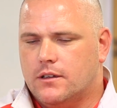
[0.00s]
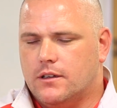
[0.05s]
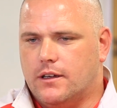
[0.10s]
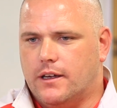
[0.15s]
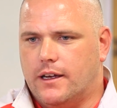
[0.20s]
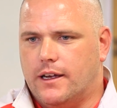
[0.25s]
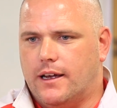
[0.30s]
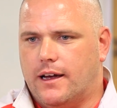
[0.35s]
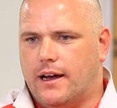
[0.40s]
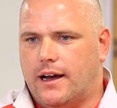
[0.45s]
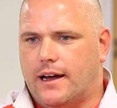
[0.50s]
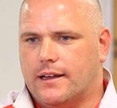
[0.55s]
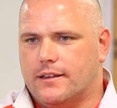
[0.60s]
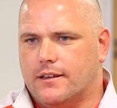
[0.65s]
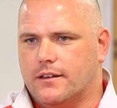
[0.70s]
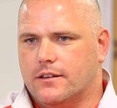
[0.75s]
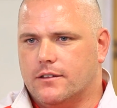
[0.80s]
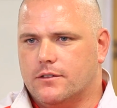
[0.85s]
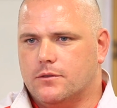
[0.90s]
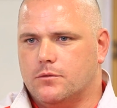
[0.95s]

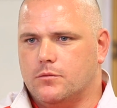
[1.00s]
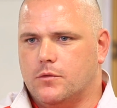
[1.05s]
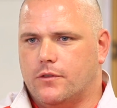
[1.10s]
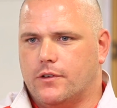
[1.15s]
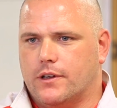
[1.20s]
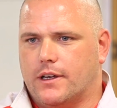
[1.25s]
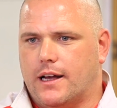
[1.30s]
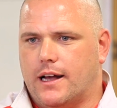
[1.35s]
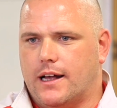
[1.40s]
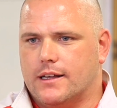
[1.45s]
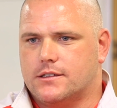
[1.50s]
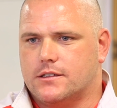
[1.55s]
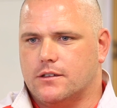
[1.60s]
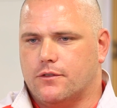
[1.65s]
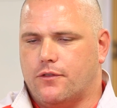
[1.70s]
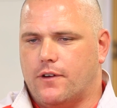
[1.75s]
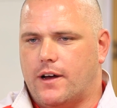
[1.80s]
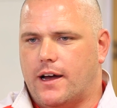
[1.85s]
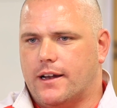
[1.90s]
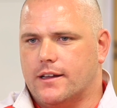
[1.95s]
harder with regards to
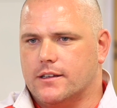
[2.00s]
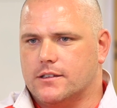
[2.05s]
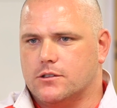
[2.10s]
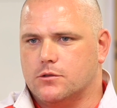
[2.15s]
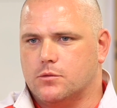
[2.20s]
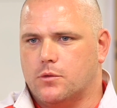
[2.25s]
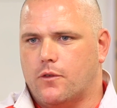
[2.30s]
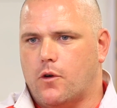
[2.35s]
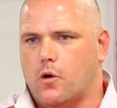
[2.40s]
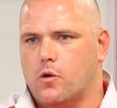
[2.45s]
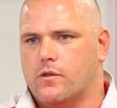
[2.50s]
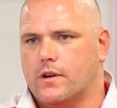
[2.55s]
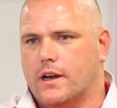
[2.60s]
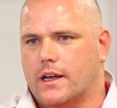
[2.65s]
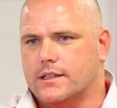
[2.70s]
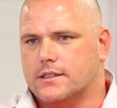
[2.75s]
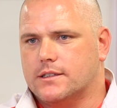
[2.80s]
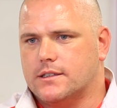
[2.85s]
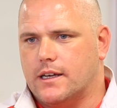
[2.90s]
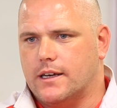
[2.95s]
finances with
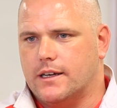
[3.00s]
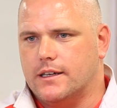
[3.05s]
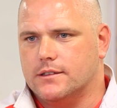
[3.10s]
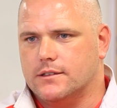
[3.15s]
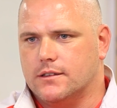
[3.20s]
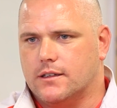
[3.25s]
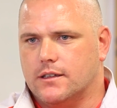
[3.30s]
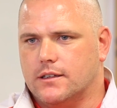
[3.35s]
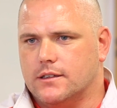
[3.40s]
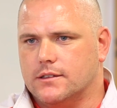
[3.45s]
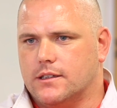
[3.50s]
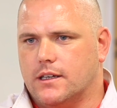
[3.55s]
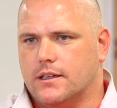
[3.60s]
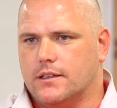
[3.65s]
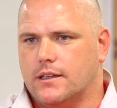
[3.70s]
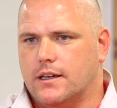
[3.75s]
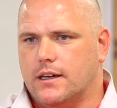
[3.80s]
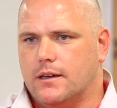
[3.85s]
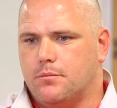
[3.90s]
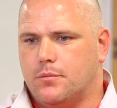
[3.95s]
overnight stays and things
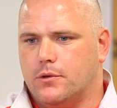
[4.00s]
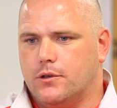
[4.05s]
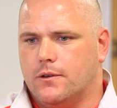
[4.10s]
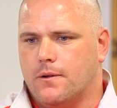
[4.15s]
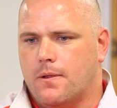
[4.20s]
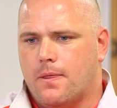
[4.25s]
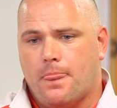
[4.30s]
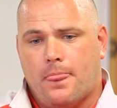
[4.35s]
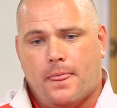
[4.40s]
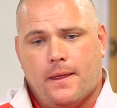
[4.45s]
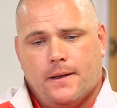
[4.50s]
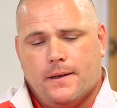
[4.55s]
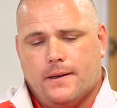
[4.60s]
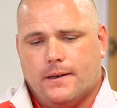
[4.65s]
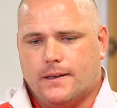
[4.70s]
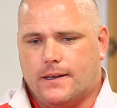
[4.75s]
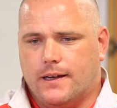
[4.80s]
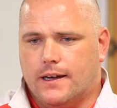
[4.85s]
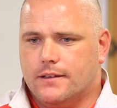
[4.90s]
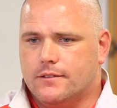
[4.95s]
like that. But
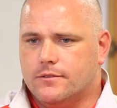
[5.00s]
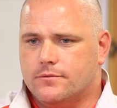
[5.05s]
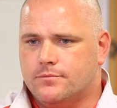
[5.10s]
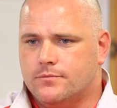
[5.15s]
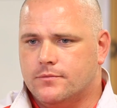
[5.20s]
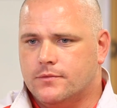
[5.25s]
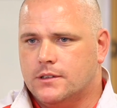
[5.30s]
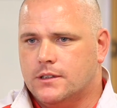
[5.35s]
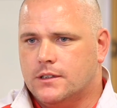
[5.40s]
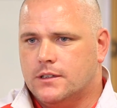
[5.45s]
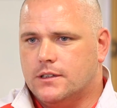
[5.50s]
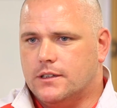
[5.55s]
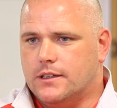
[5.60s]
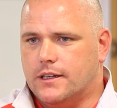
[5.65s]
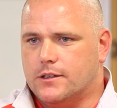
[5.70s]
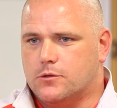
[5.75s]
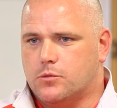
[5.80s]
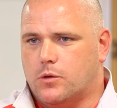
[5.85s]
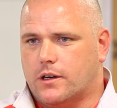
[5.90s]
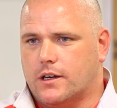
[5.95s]
again,
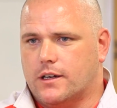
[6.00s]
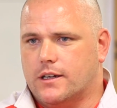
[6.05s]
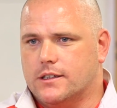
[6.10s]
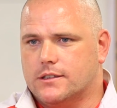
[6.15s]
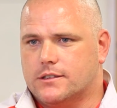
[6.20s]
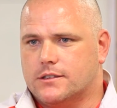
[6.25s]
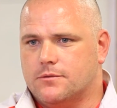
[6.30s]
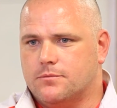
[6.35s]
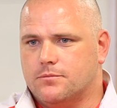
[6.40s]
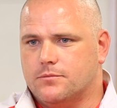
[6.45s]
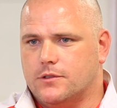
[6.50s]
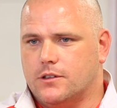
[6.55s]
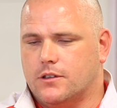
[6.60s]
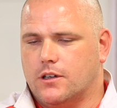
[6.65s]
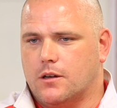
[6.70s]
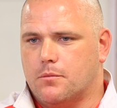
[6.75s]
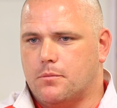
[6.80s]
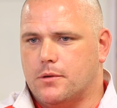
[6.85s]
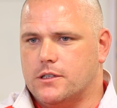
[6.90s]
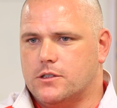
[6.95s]
it is what it is. You
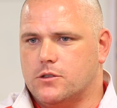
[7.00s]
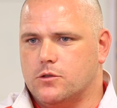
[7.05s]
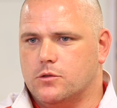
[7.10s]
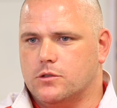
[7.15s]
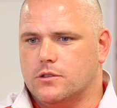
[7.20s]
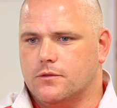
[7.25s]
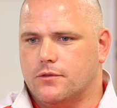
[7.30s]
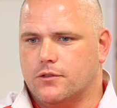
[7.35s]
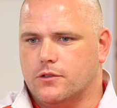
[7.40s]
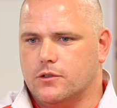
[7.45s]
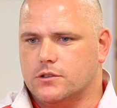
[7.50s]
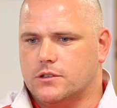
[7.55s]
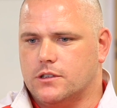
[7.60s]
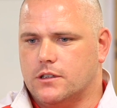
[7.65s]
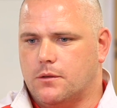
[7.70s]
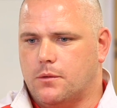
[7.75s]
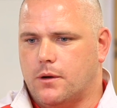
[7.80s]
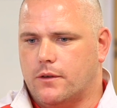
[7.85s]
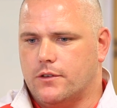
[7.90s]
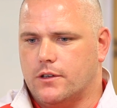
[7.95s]
got to beat who's in front of
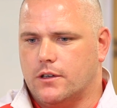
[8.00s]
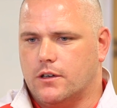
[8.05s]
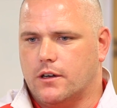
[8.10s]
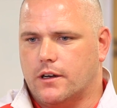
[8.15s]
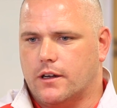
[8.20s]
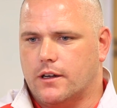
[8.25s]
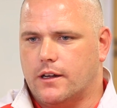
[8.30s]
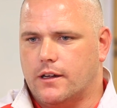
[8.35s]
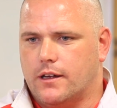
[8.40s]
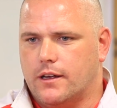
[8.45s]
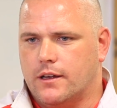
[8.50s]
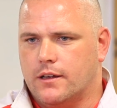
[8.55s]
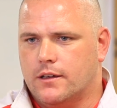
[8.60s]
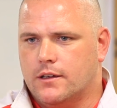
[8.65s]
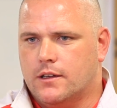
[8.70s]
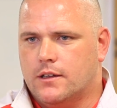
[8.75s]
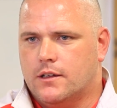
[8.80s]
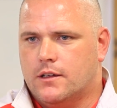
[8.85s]
you. Whether you got to